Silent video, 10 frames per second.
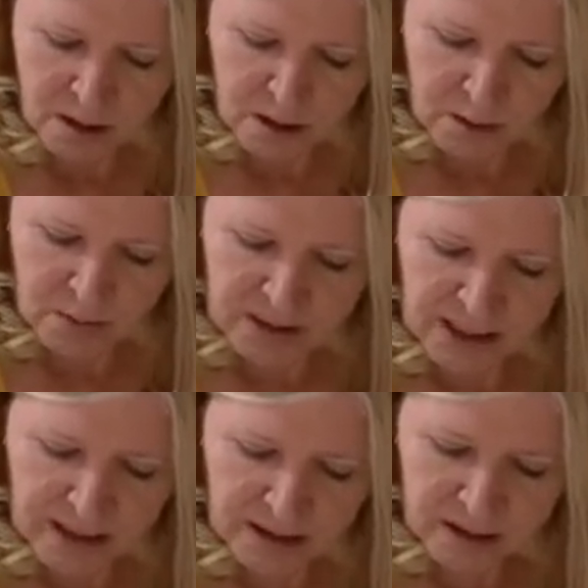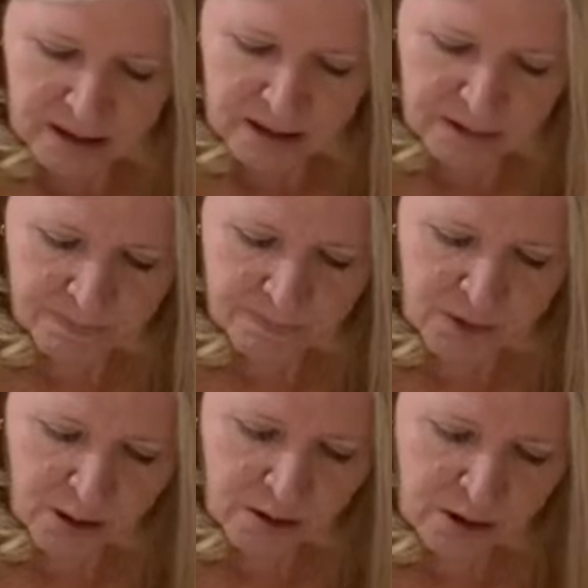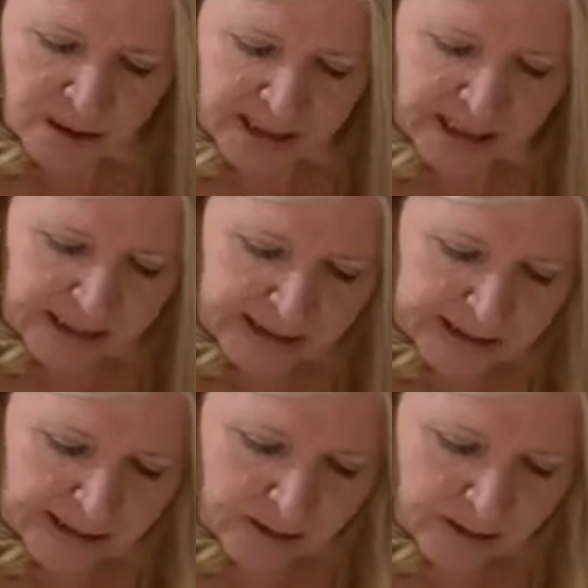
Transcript: They're retired, they're in their 80s,